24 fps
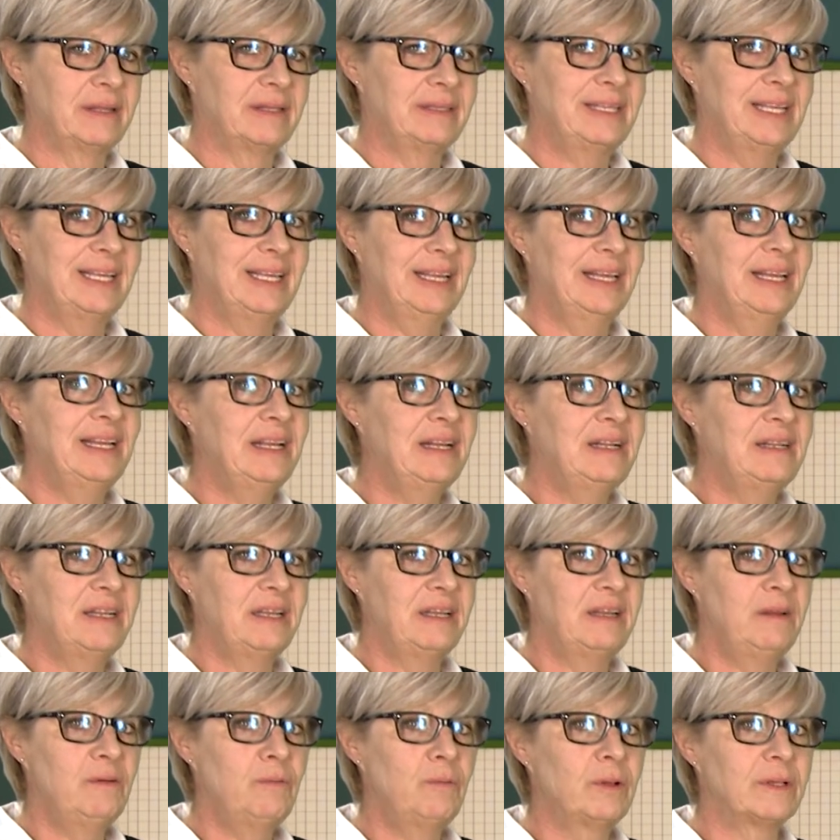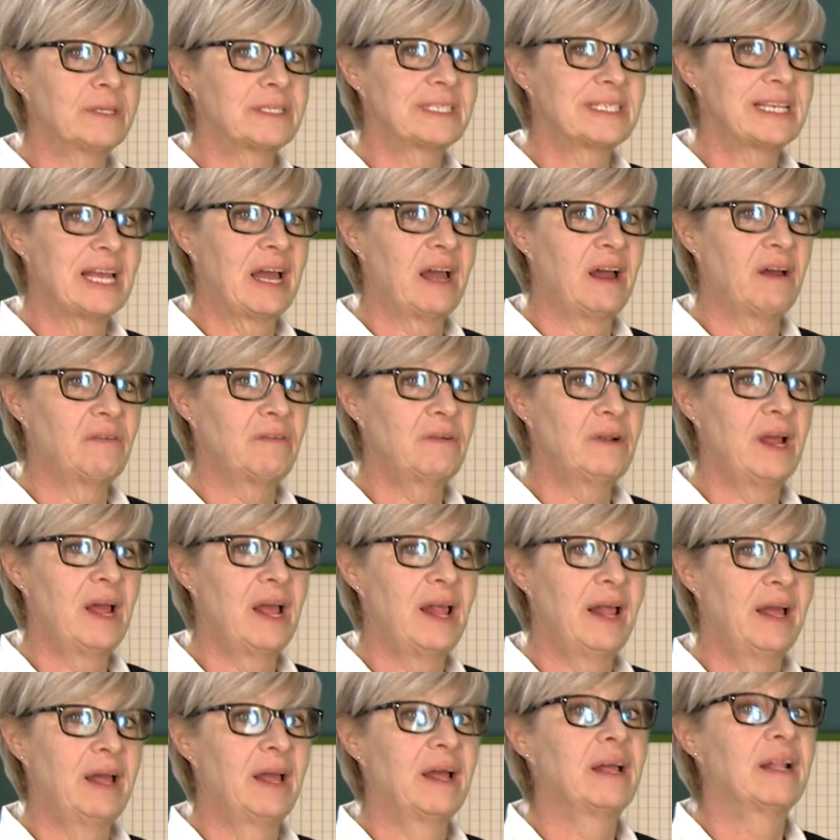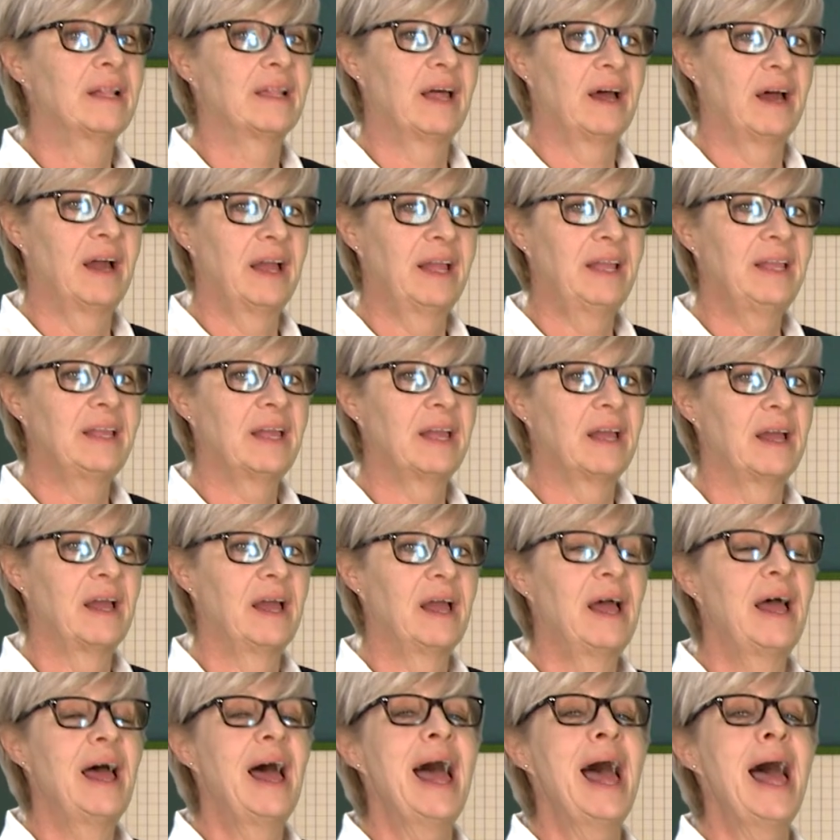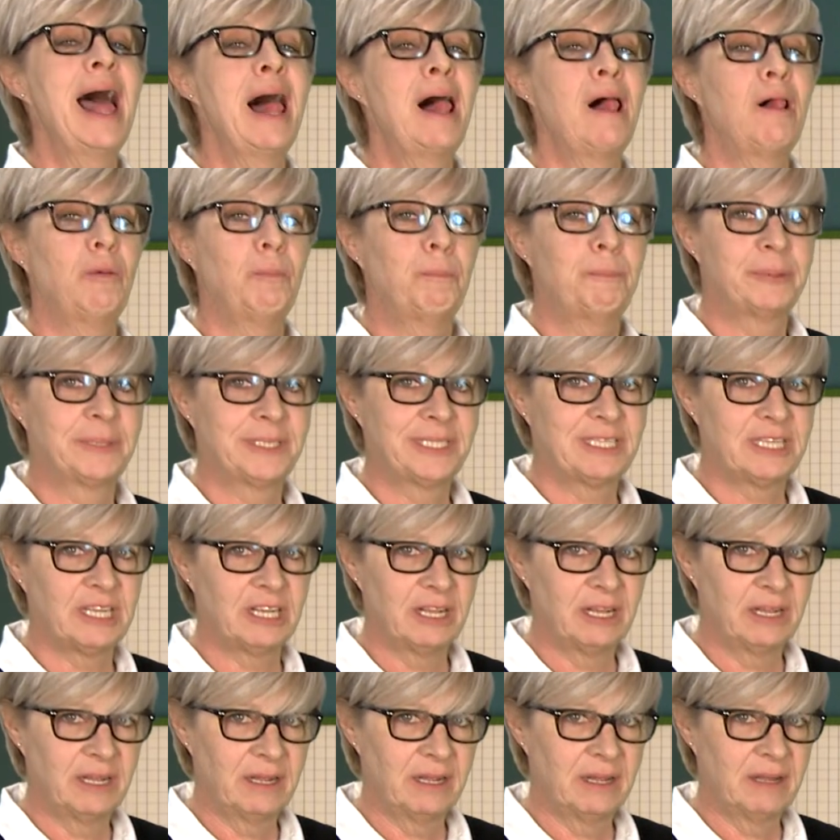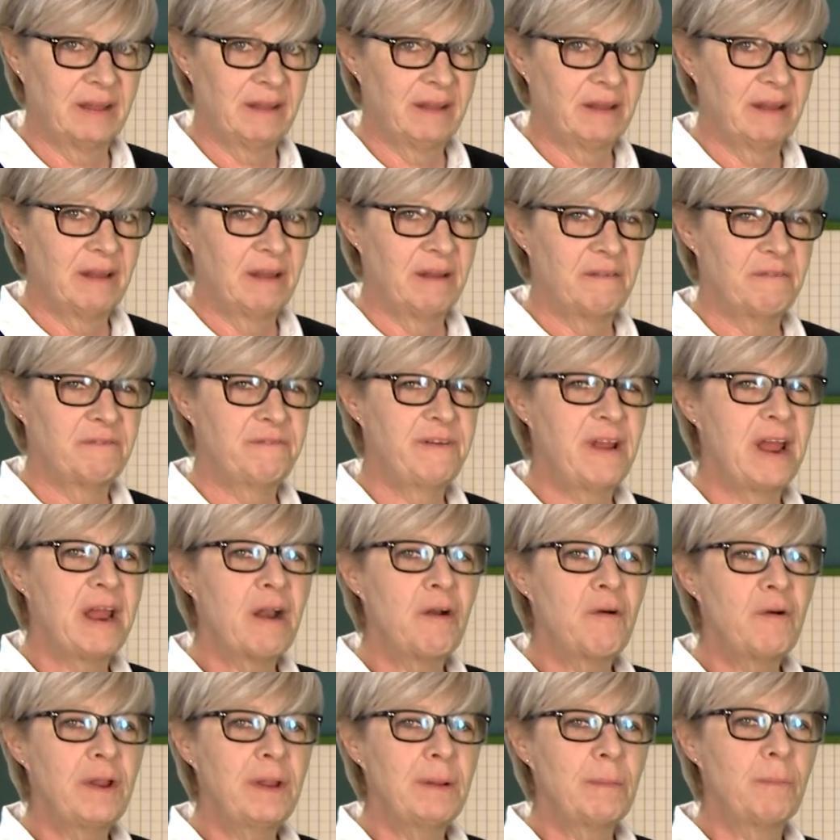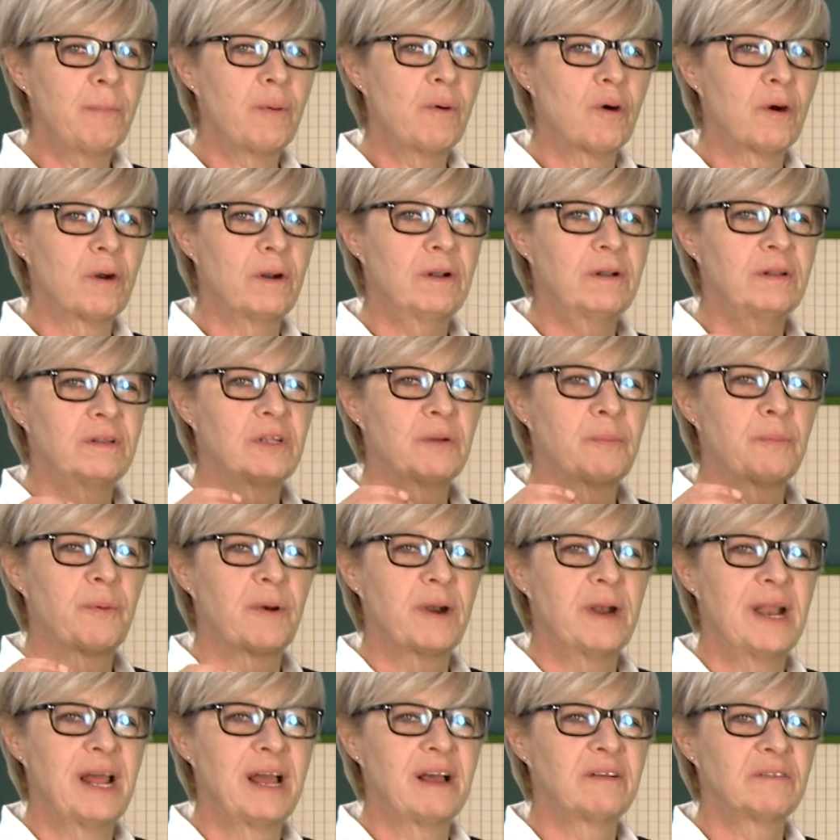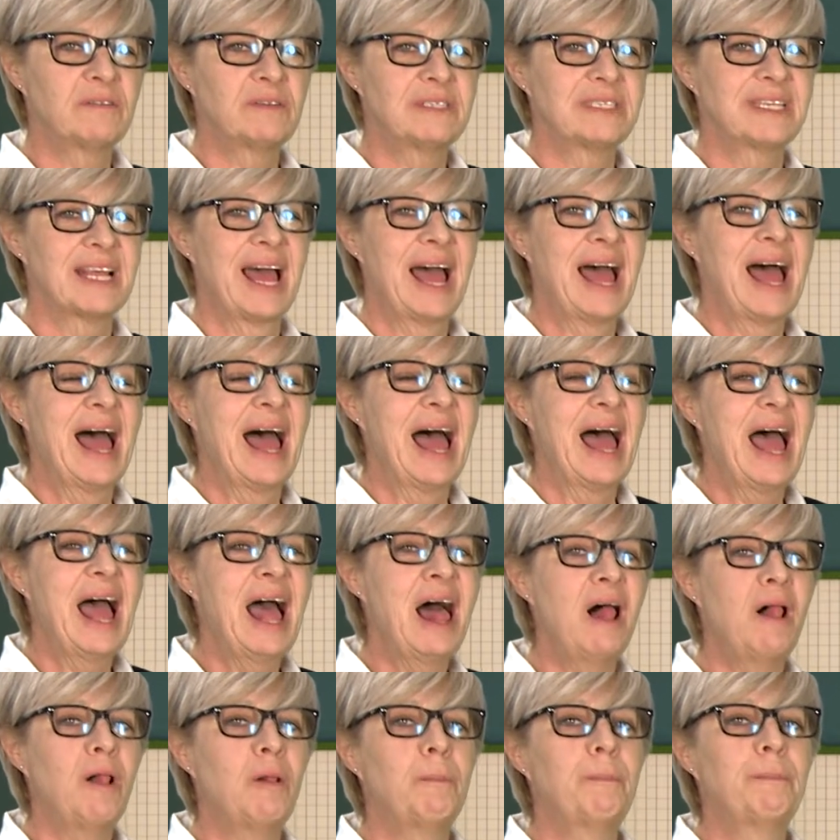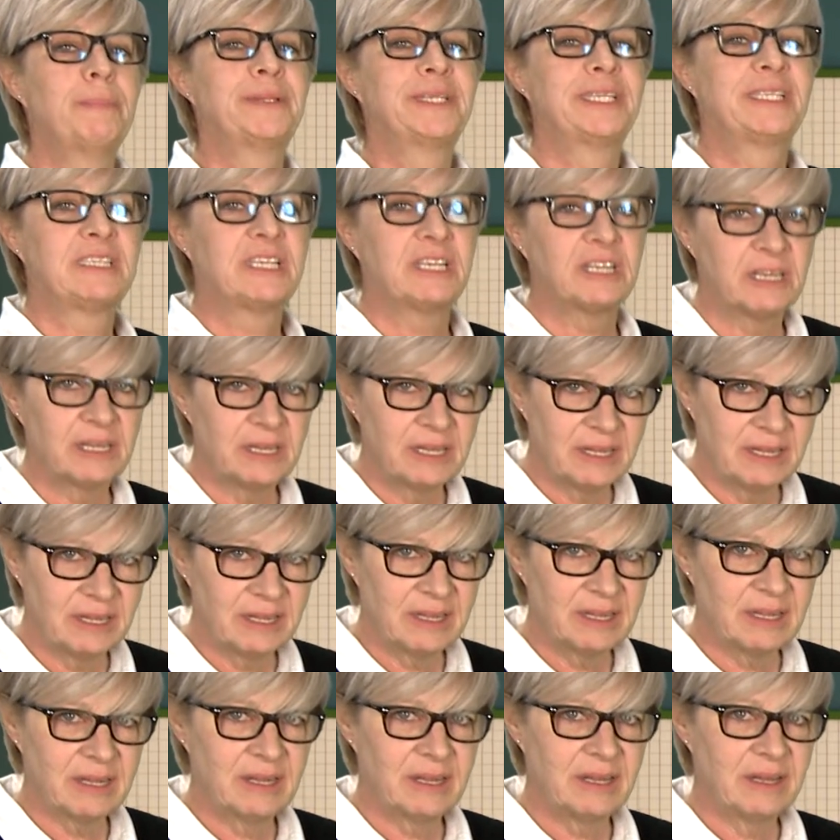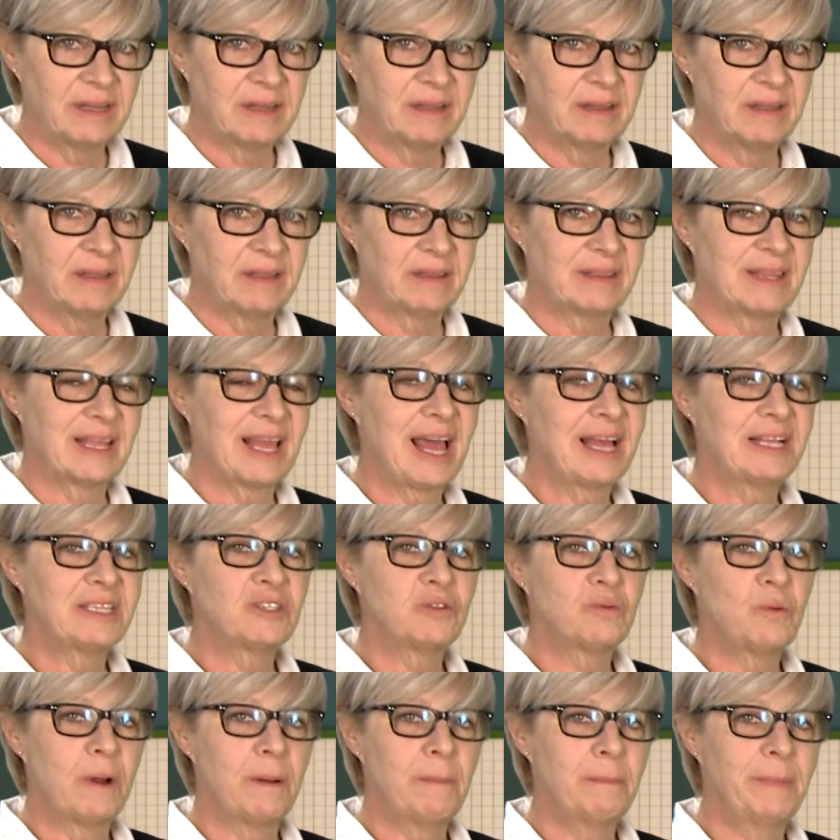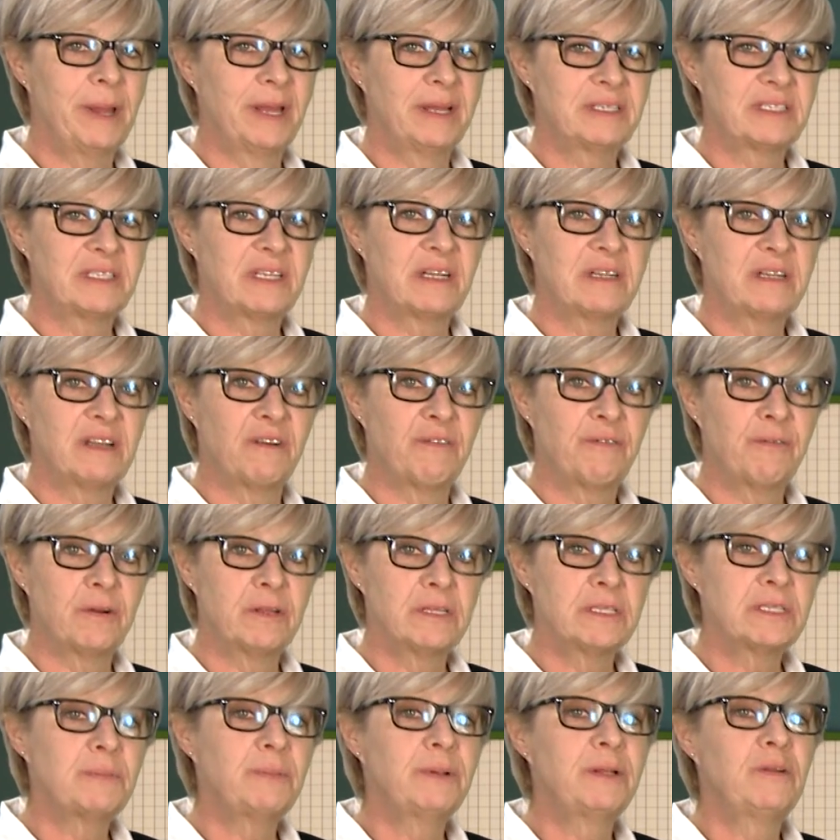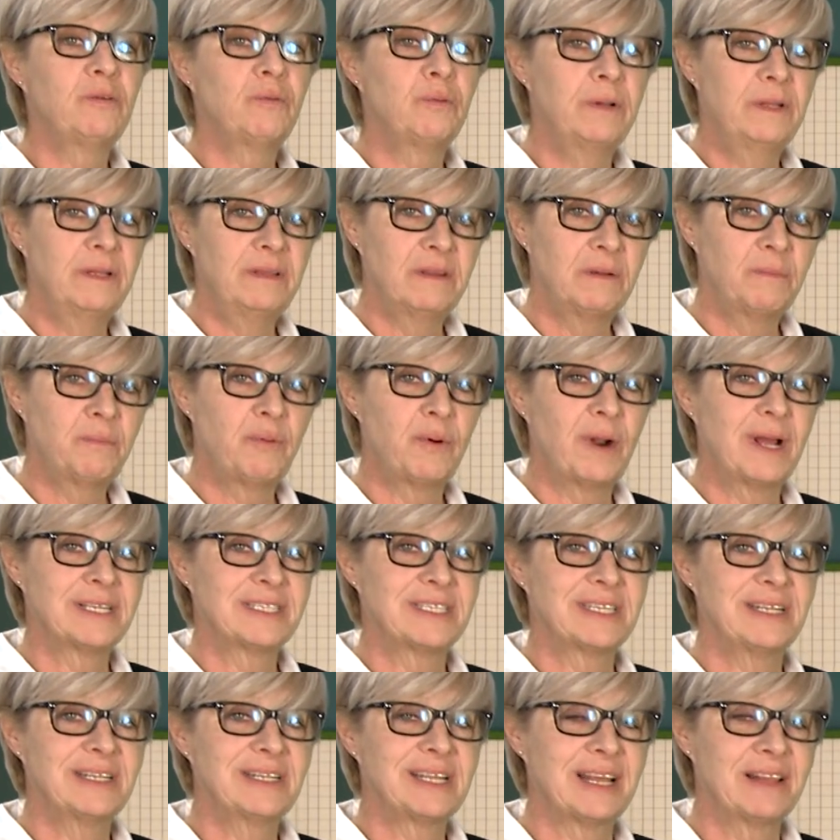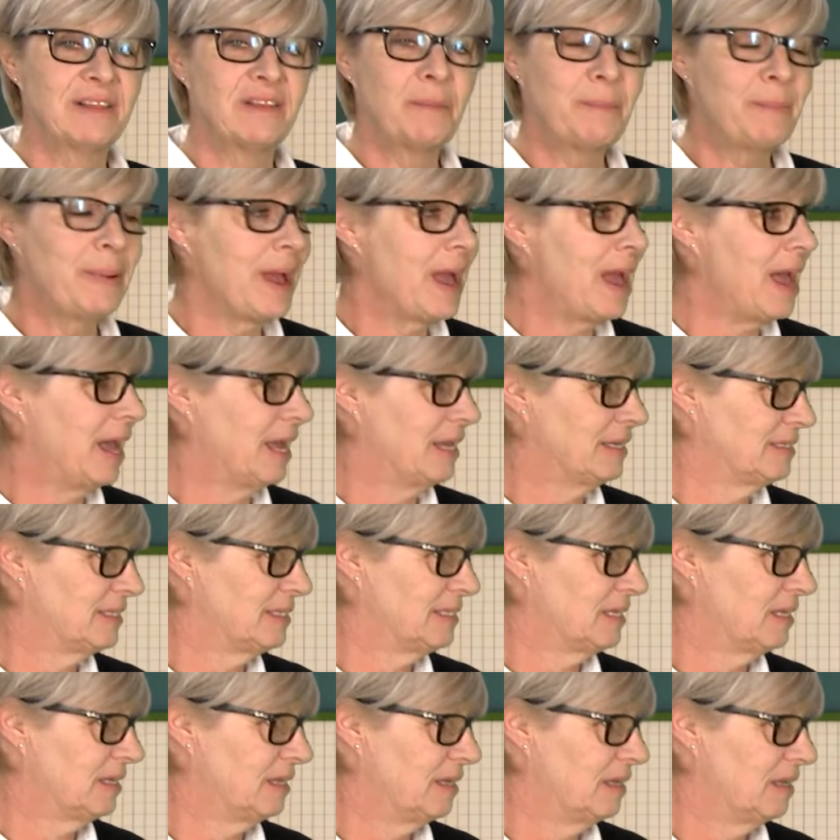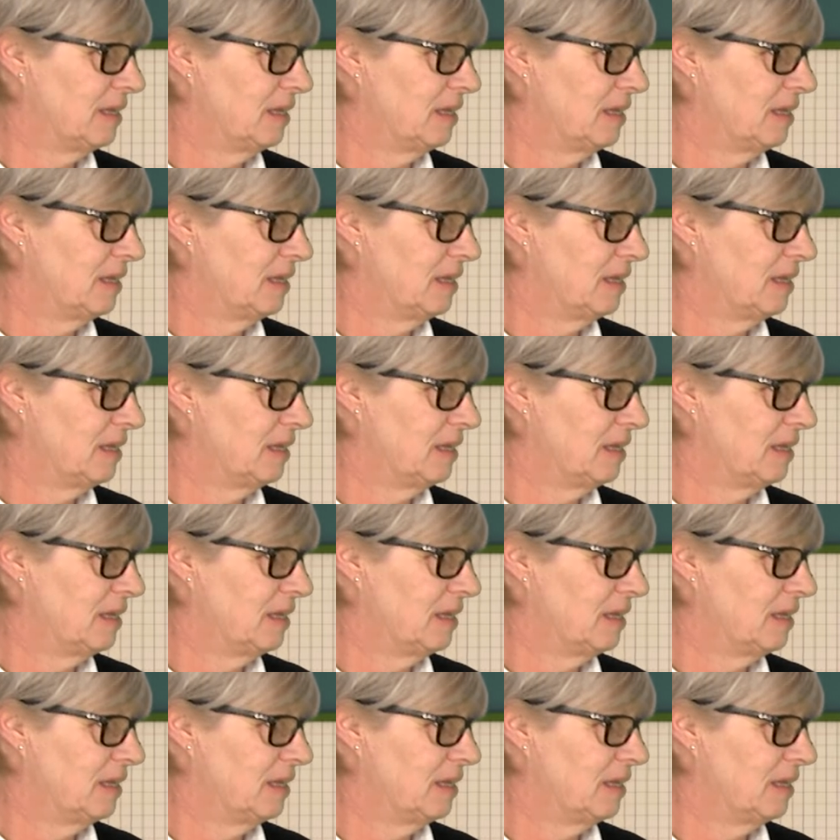The ED will sound like helped. Very important to pronounce helped. That's what makes the difference between the present and the past.